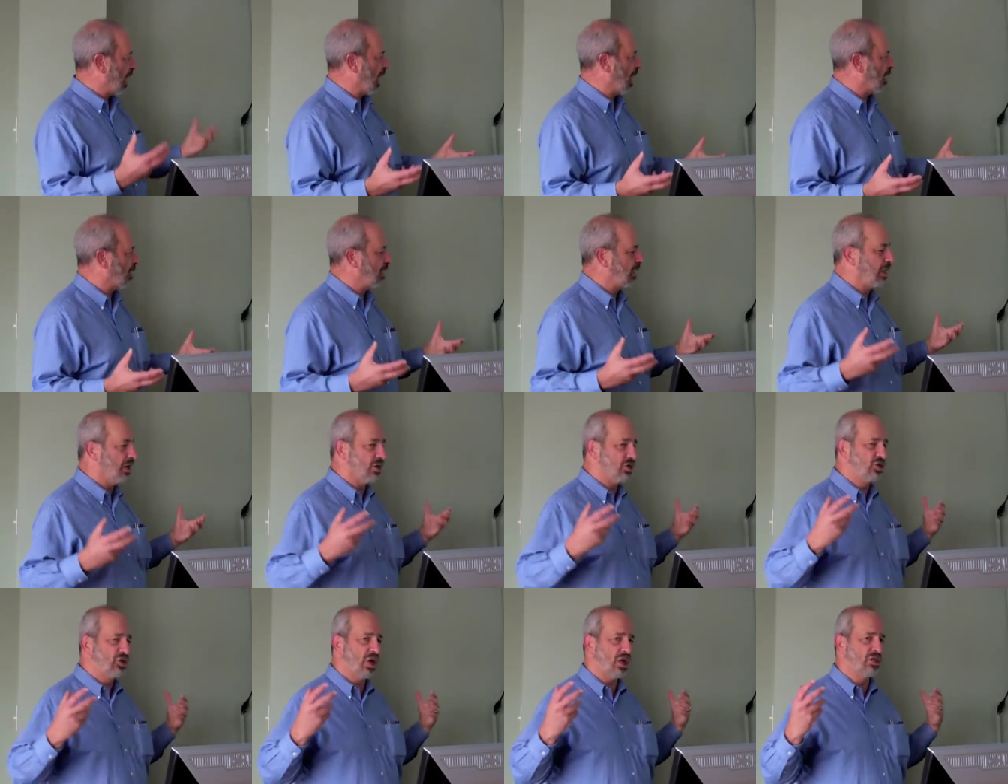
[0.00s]
and
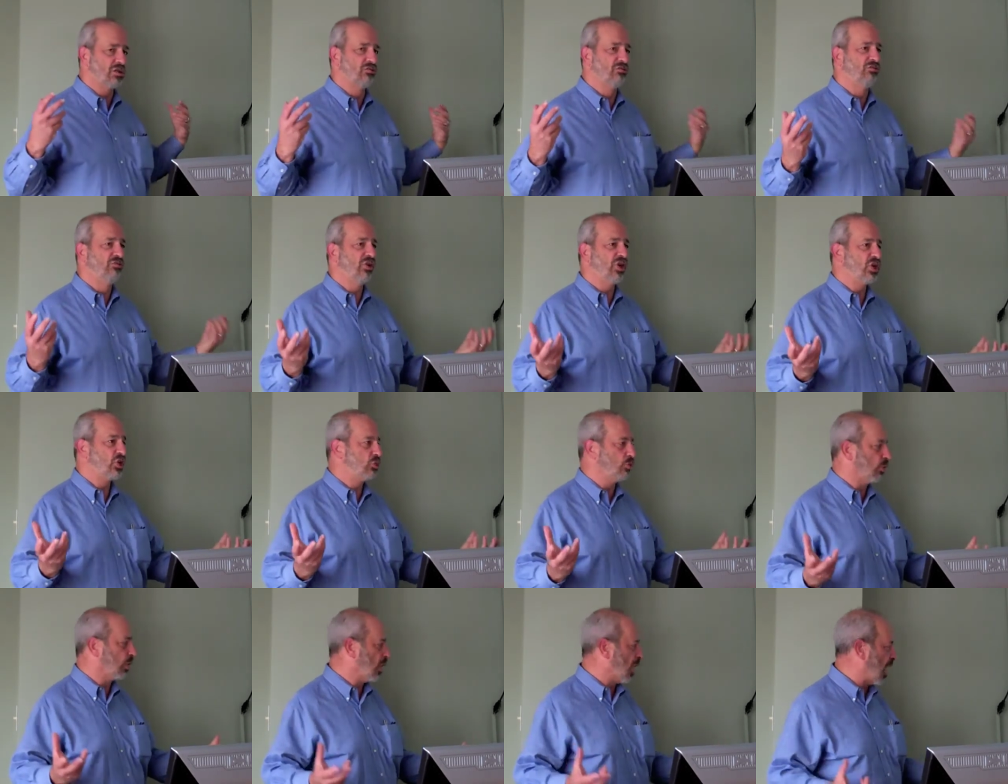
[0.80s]
in a sense
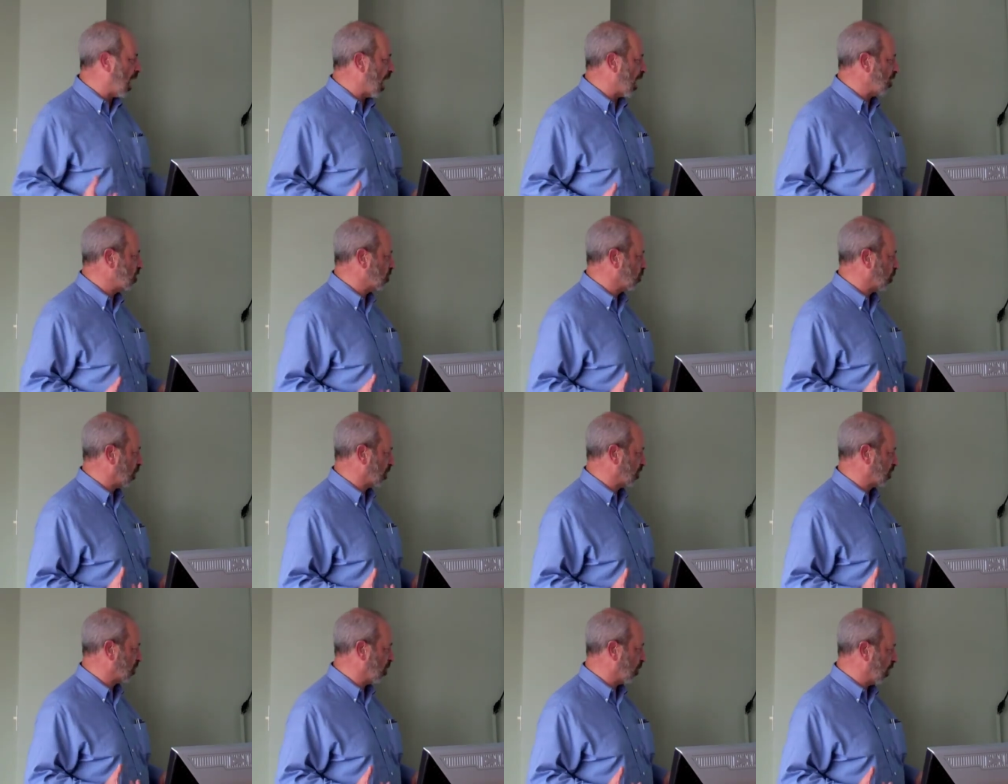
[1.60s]
visualize
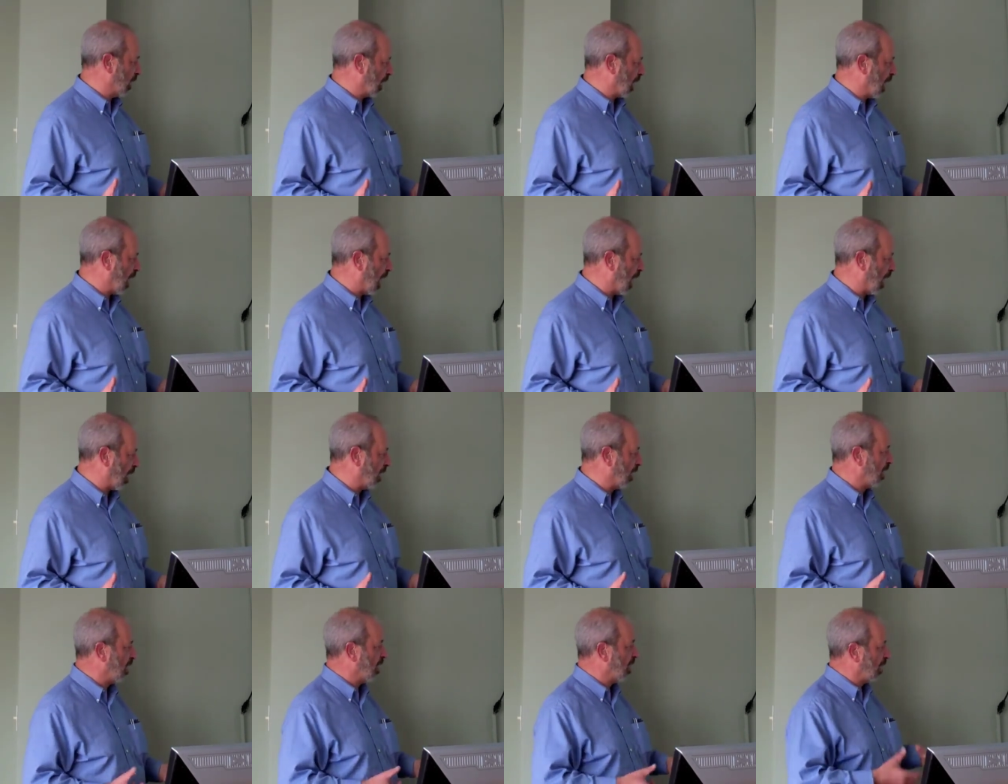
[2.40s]
what's going
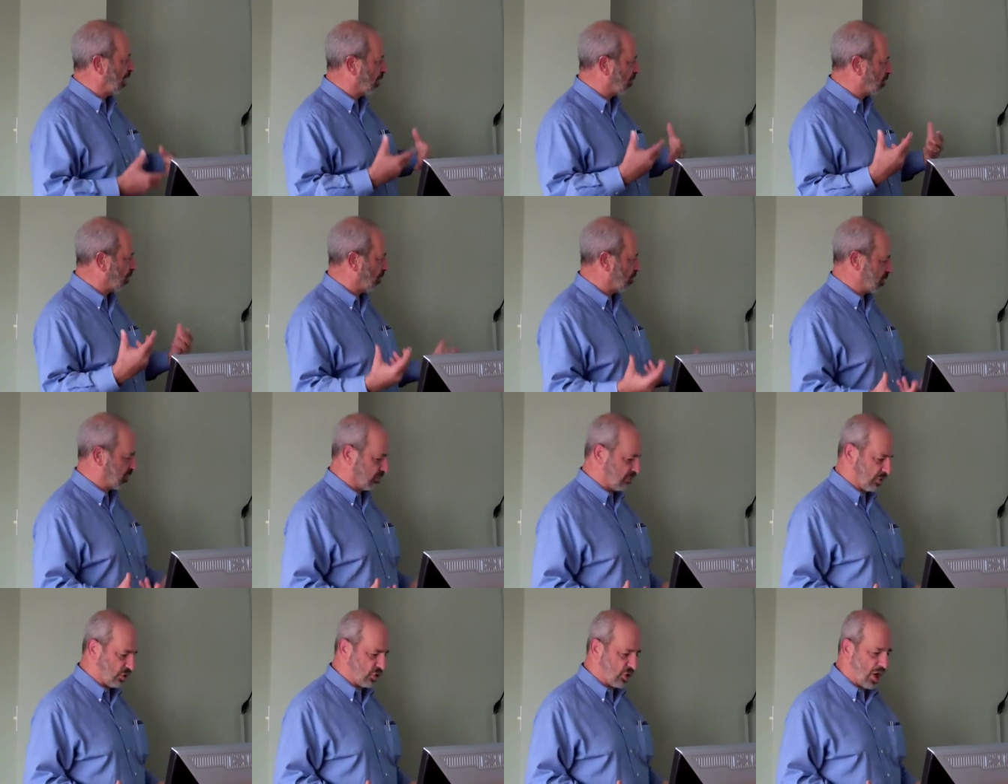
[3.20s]
on in terms
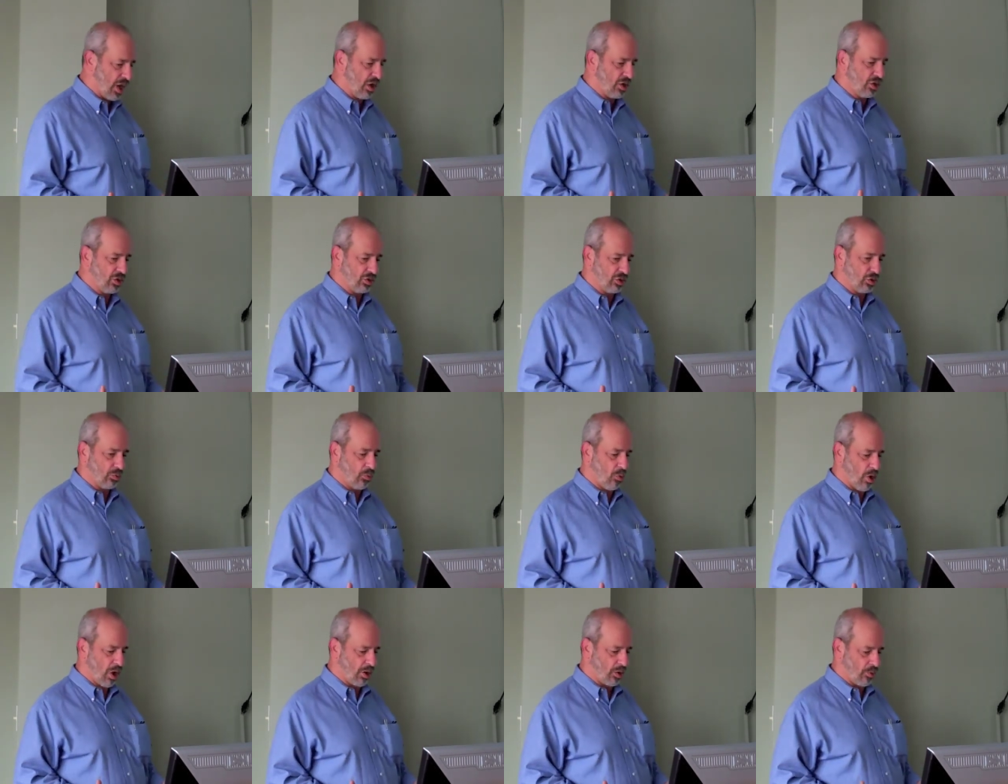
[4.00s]
of the changes
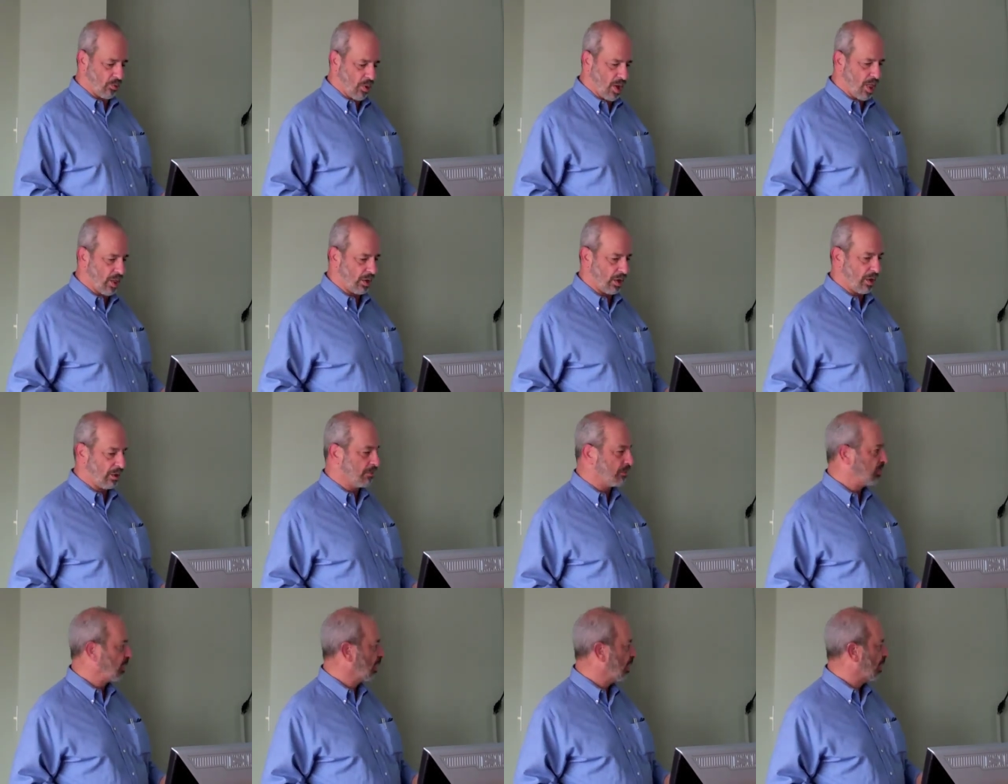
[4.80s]
in water quality.
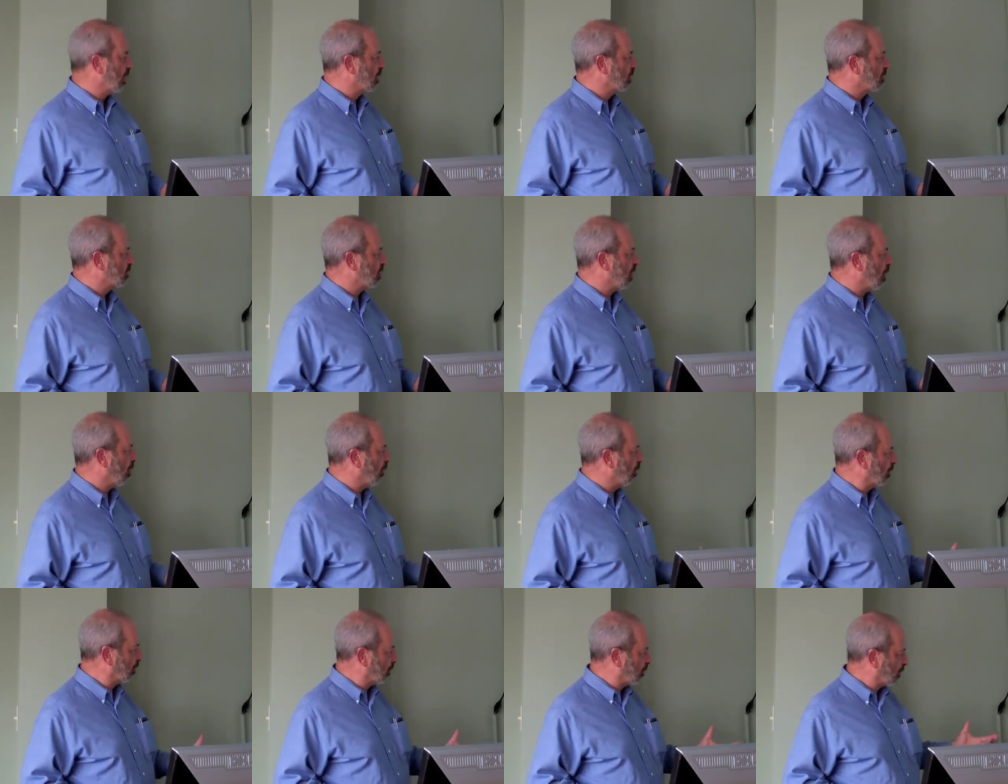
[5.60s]

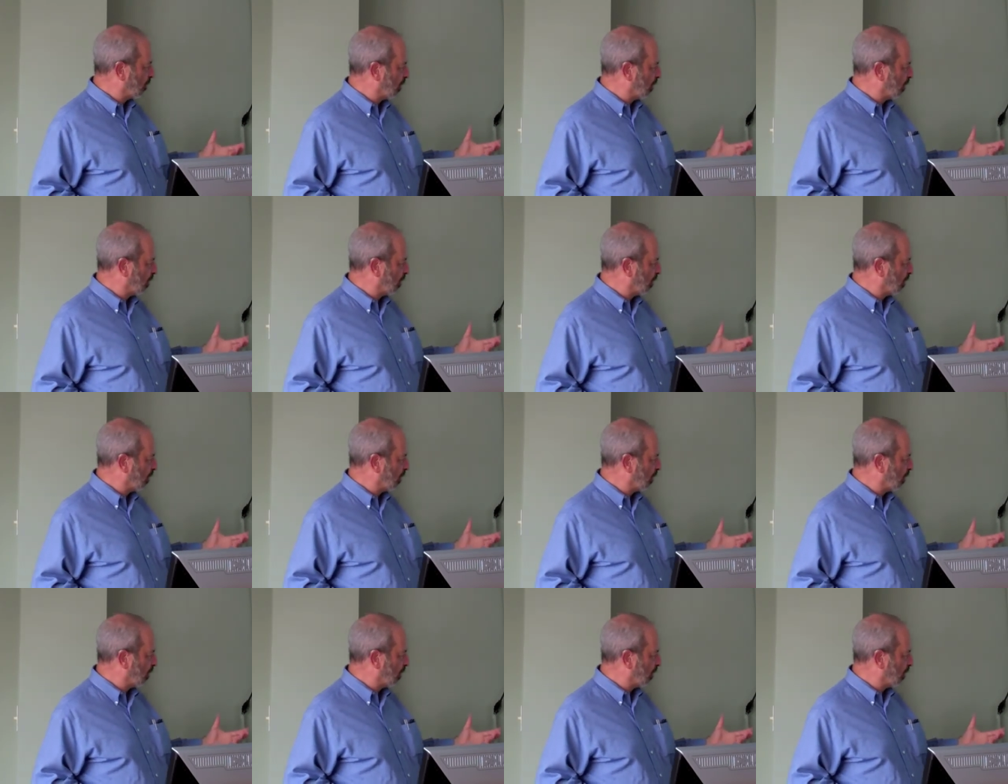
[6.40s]
So